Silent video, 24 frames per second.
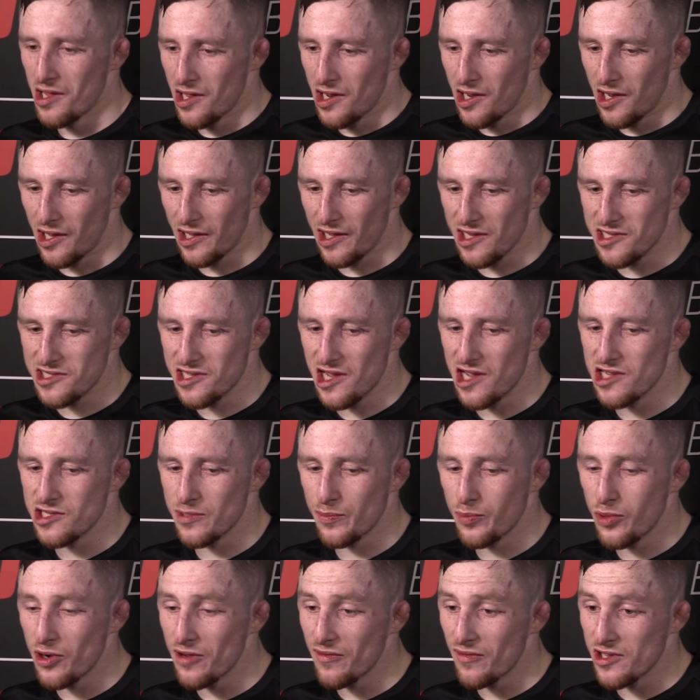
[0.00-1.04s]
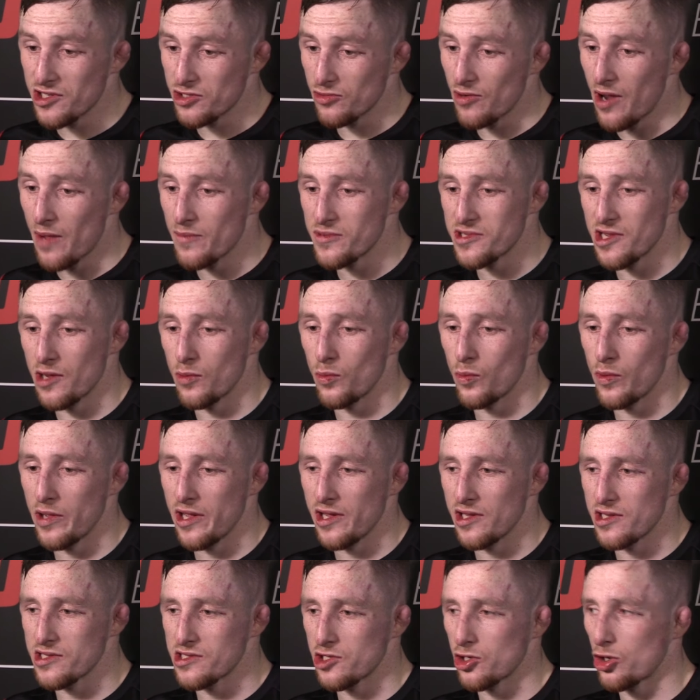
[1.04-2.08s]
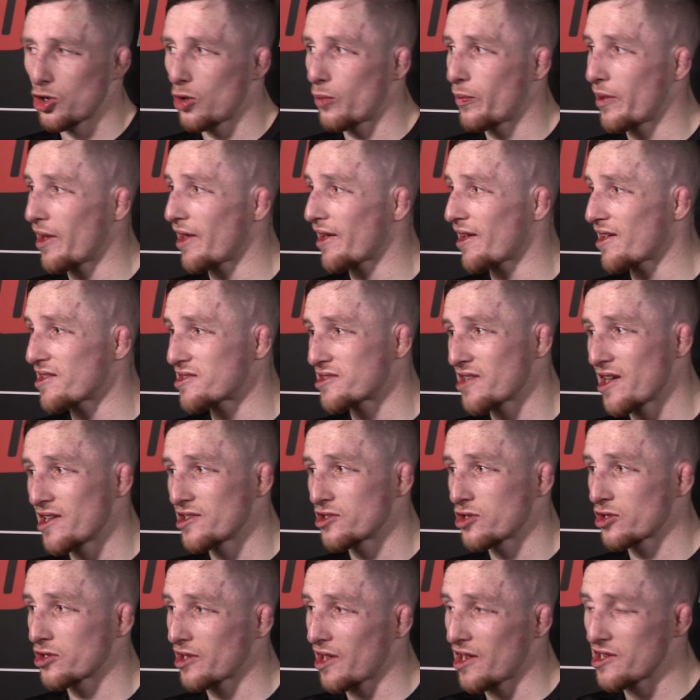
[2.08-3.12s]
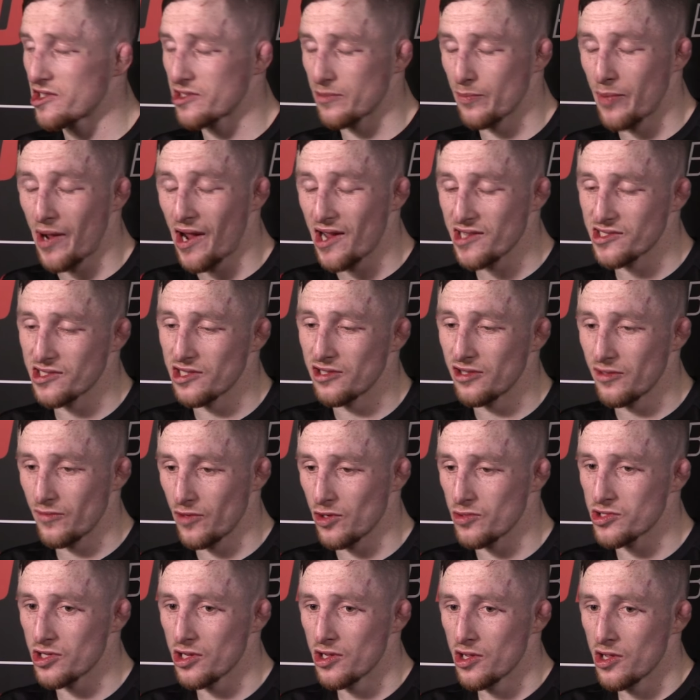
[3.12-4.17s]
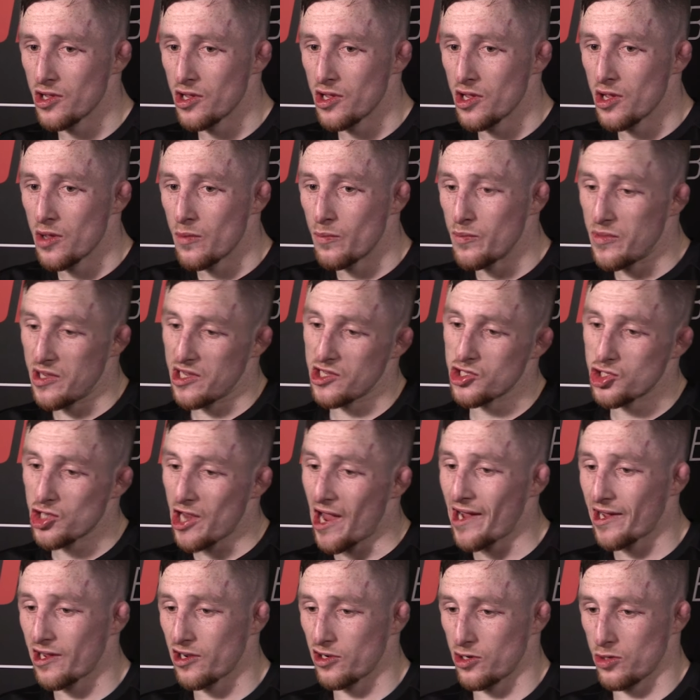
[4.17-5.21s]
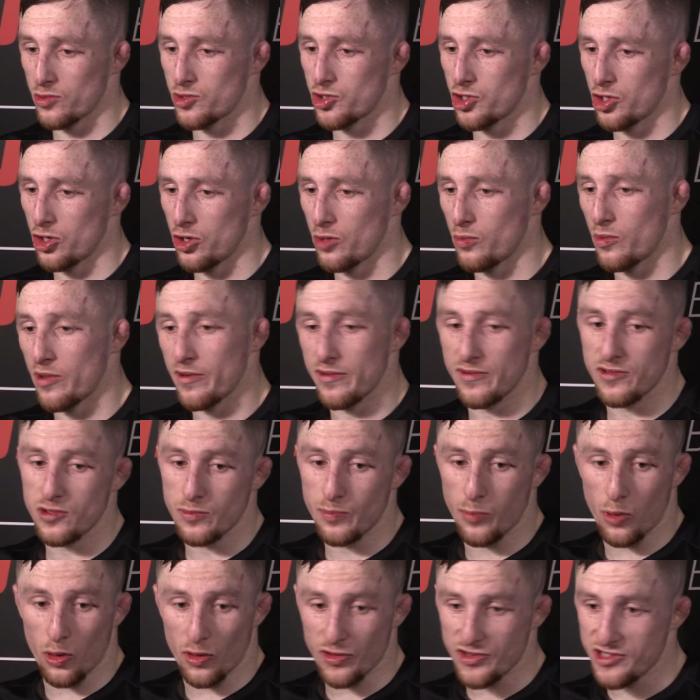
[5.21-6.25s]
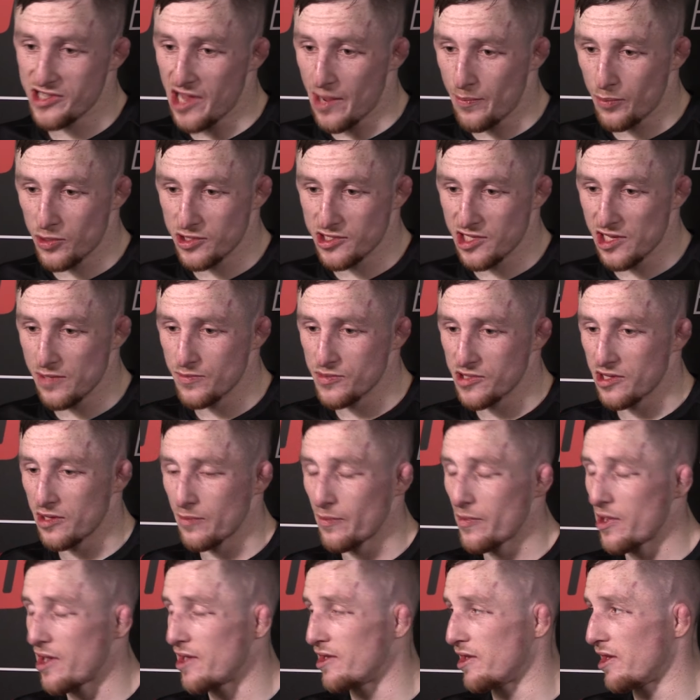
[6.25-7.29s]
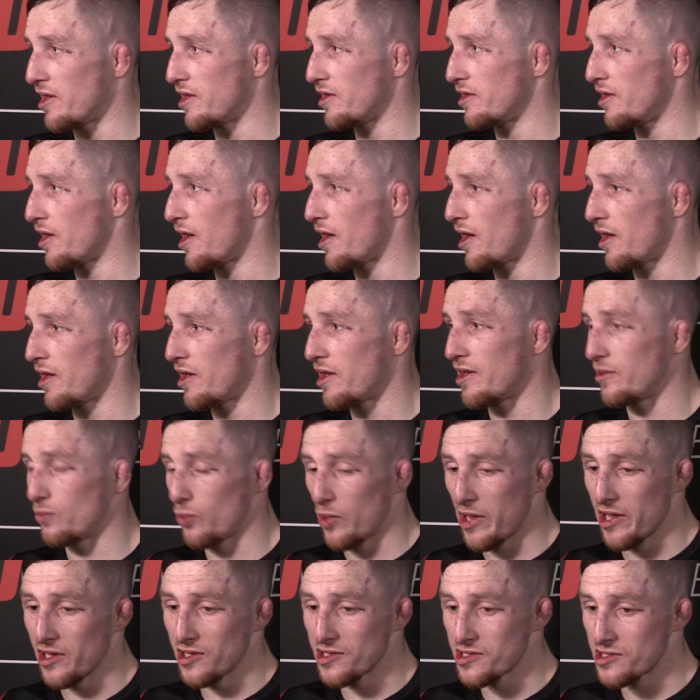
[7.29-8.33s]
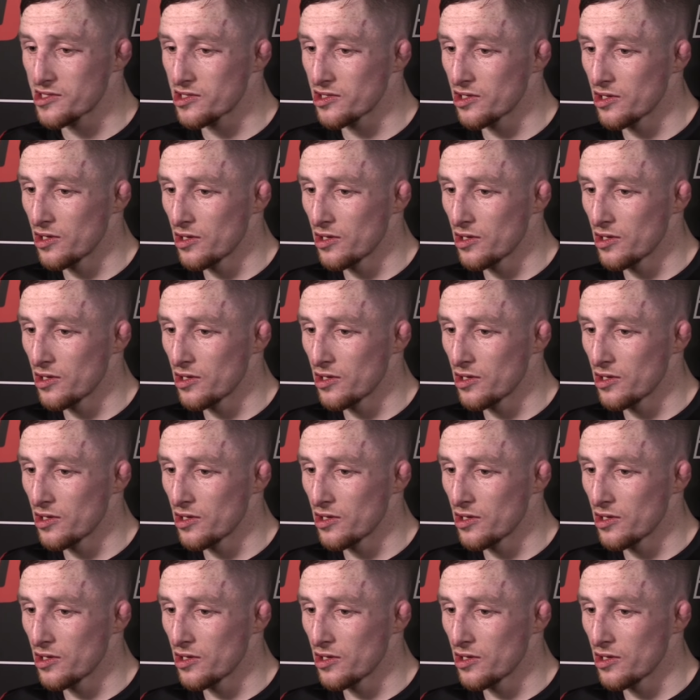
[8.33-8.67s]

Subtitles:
like I said, it's a privilege to represent Wales, you know. But like I said to the guys in past interviews, me and Jack are out here, and we're both separate teams in Wales.